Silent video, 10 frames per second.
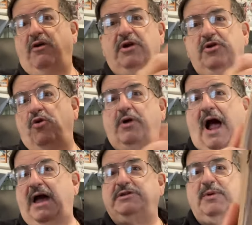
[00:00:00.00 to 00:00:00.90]
The new
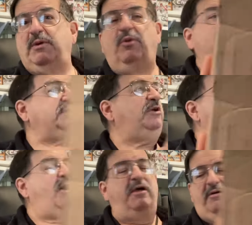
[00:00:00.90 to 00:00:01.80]
guys win once in a
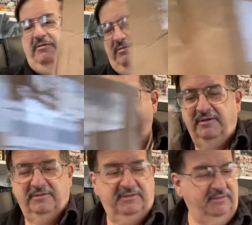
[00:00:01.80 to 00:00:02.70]
while.
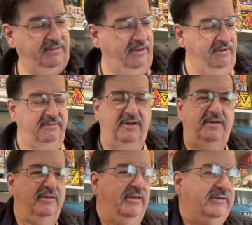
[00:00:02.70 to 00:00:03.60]
All
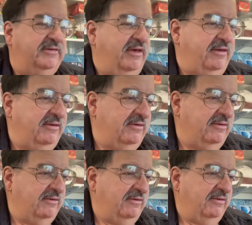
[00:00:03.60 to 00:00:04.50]
right. Let's see.
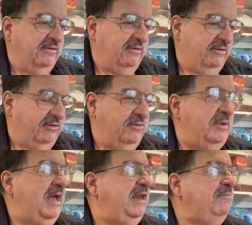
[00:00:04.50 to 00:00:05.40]
Could
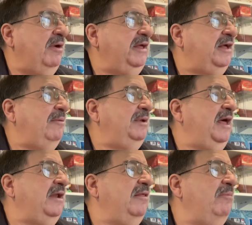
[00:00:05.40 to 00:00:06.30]
be anybody coming
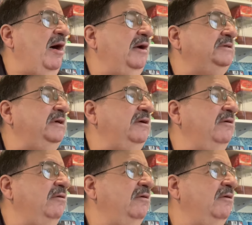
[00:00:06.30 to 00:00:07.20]
out of the box here.
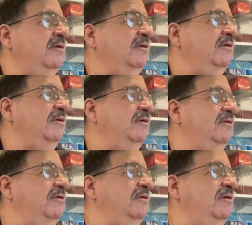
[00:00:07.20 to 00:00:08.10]

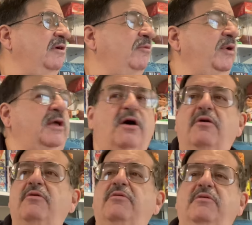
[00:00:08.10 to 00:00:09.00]
Here we go.